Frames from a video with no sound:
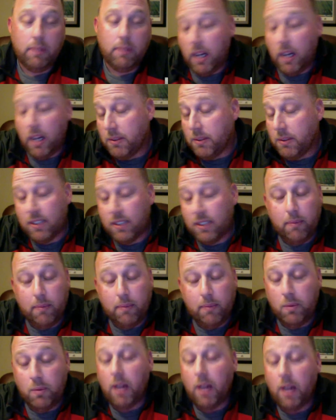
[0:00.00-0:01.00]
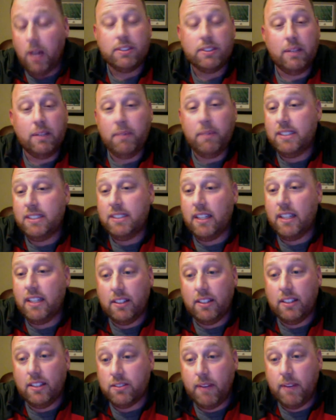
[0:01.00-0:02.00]
where I was gonna be 10
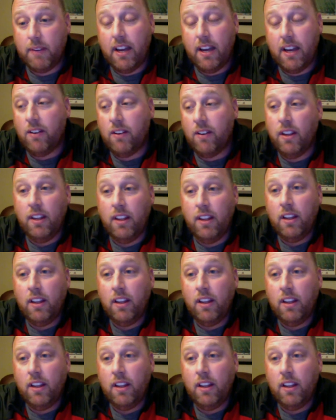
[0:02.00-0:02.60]
years from now,